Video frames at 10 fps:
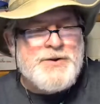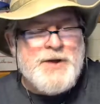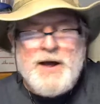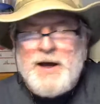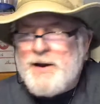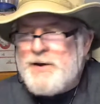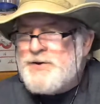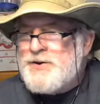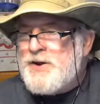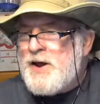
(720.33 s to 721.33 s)
they had a
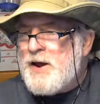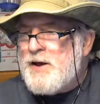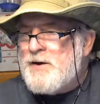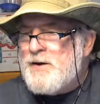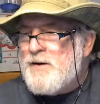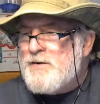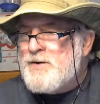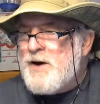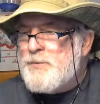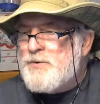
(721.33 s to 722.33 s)
steak,
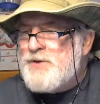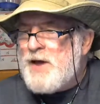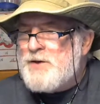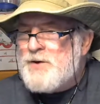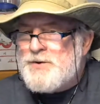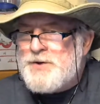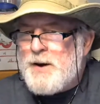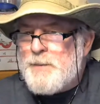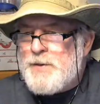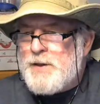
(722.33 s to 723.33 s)
a couple steaks on
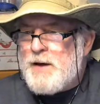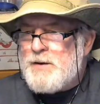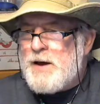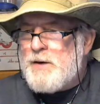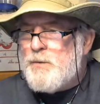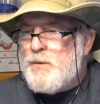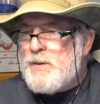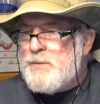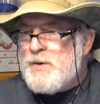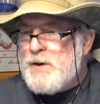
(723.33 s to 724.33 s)
top of that, had a
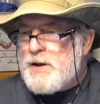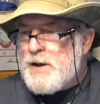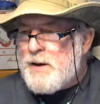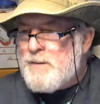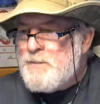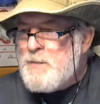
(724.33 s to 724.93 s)
ribbed lid,